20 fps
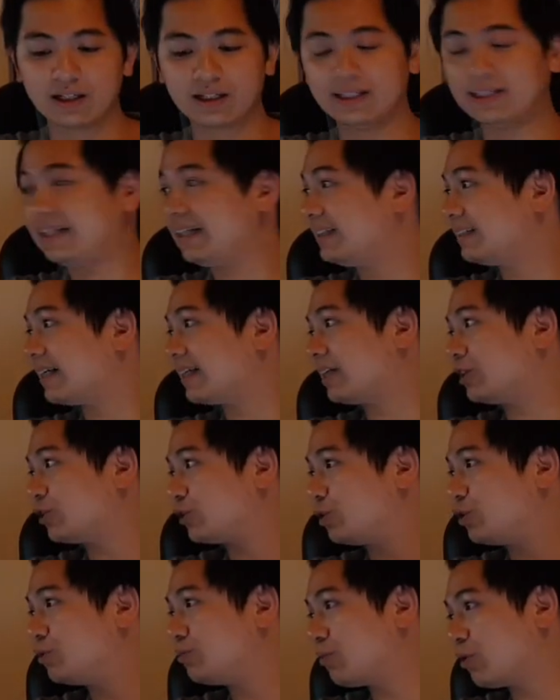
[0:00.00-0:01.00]
these are the
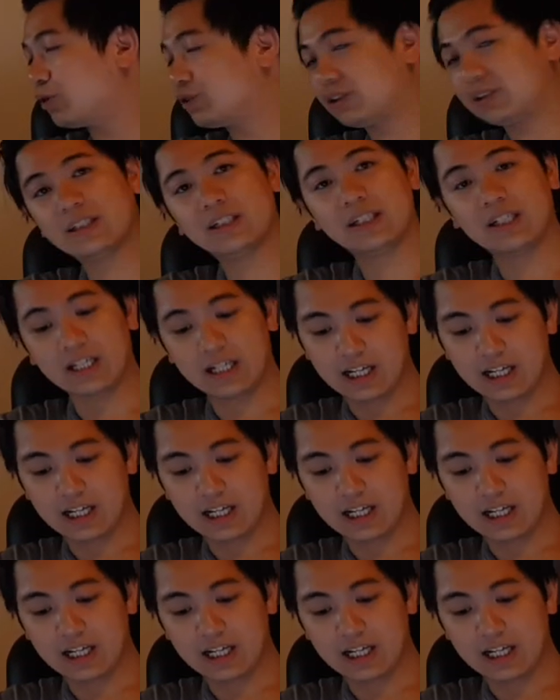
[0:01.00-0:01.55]
2 most